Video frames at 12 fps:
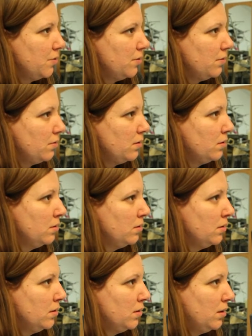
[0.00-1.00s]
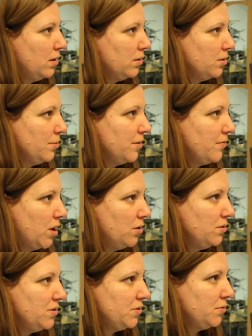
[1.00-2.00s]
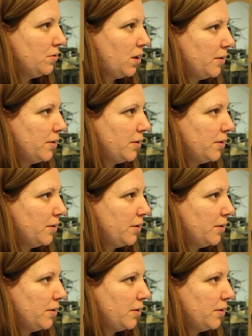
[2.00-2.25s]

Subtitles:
wrote a little bit of code to